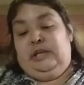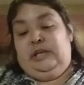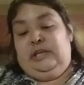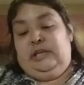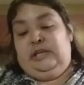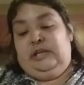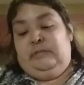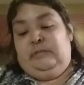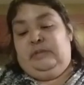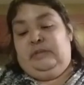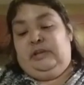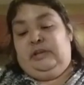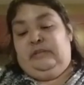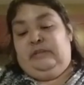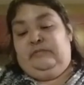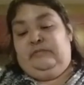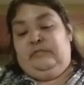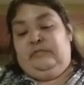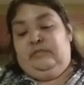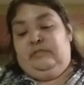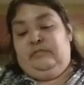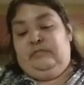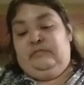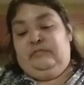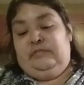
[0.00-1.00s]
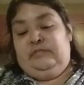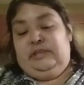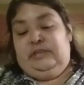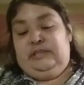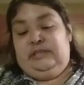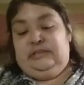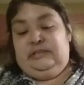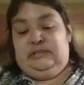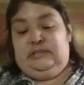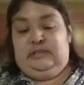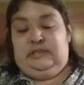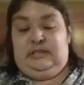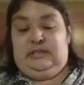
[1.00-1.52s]
make a few of
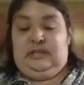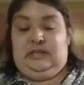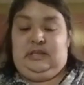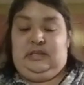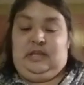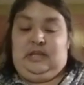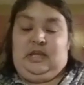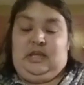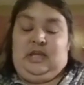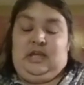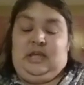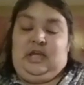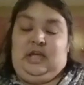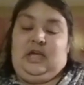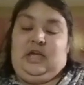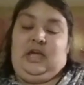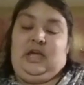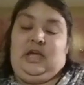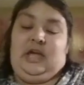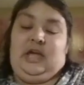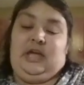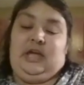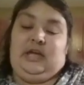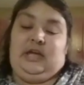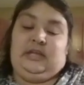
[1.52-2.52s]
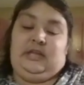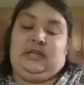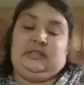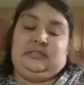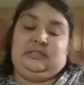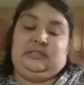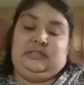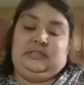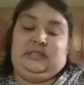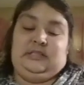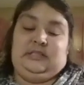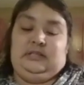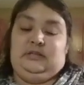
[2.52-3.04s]
these and
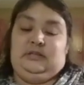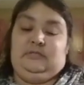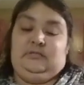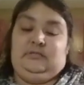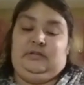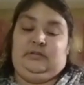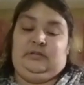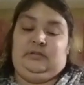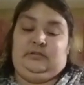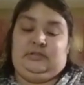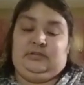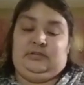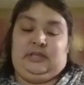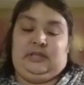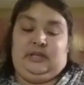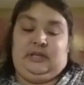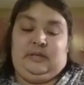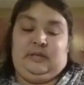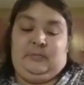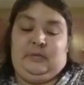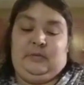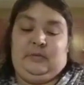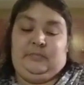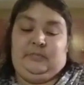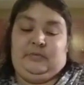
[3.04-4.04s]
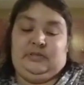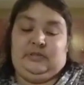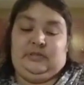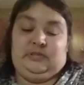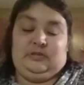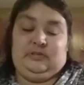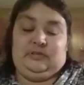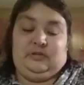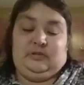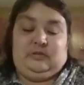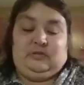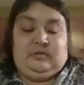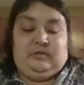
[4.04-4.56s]
see what else I come up with.
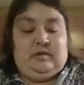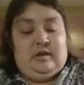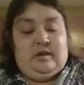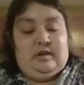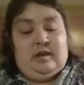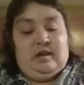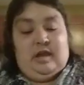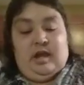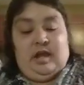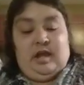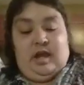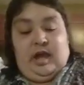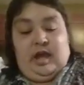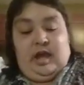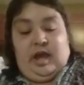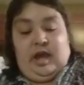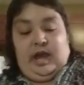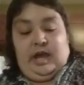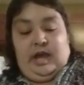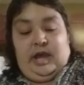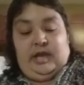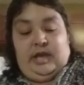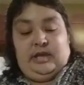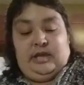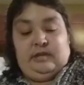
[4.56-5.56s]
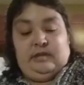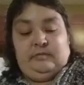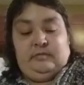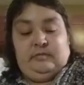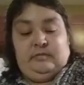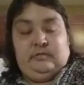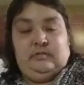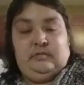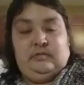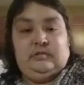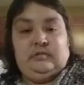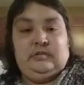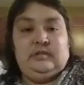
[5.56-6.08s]
So I
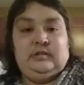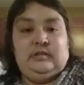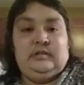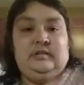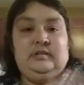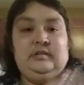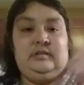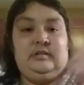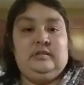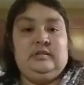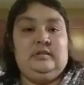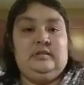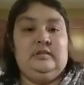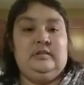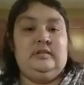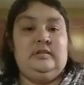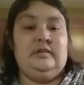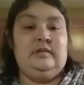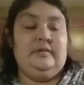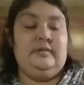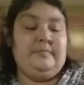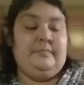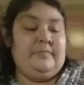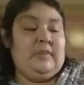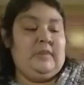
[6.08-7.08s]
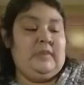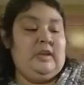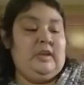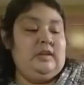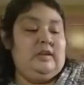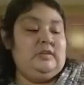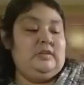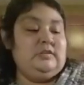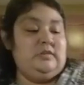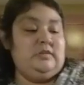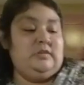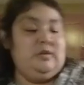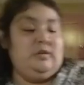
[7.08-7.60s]
will
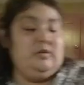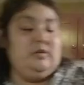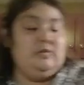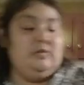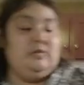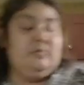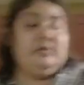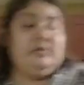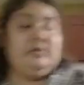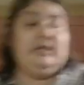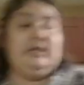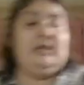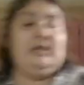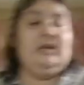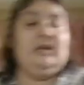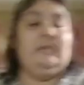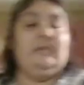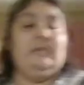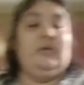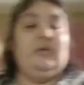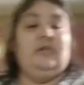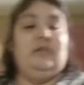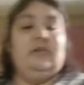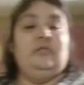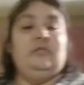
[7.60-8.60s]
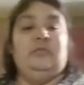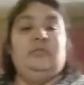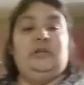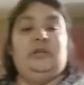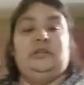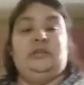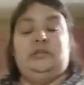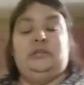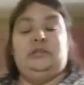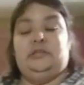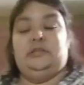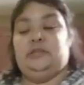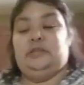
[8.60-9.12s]
show you what they come out with.
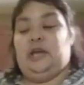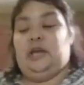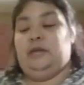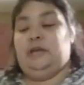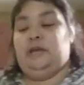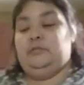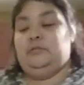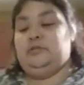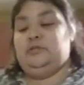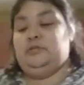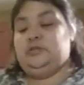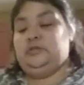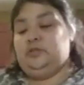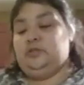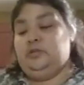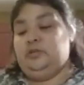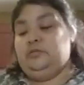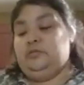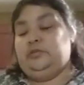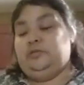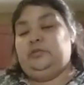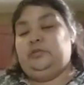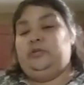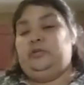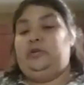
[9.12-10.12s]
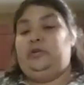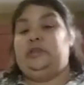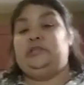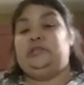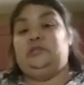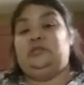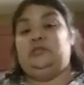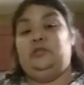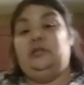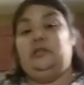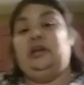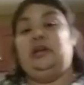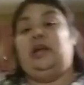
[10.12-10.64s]
I will show you what the cookies
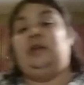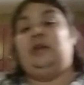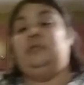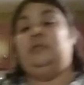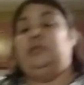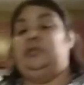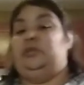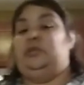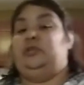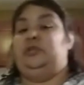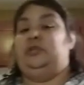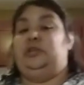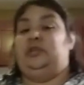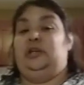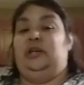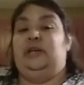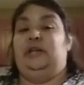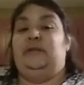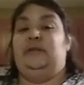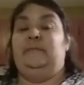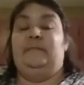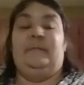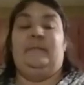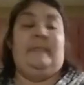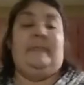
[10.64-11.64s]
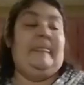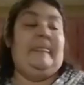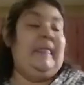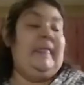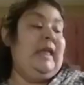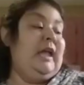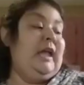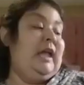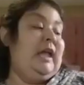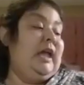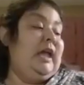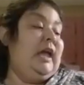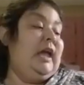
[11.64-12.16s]
look like when they're done,
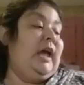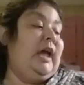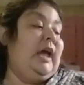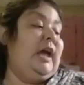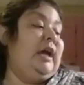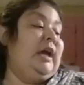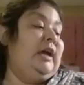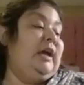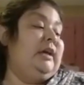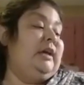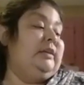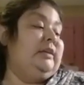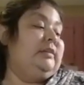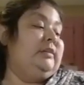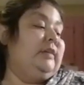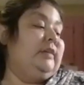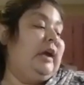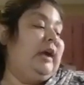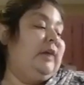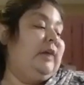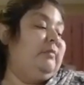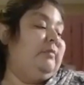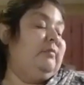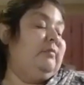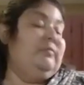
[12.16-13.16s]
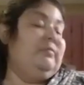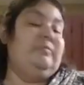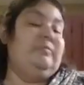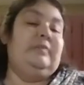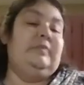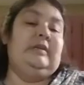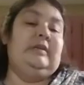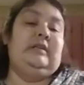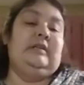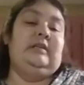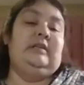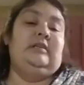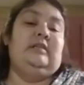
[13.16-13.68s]
and I will
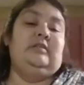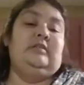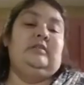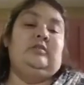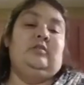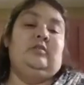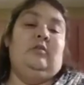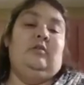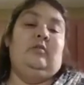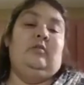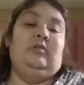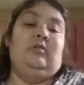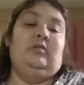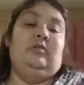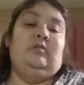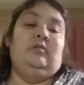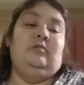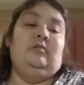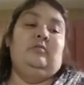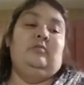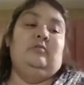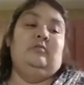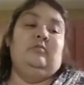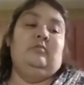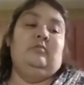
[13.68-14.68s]
be showing you,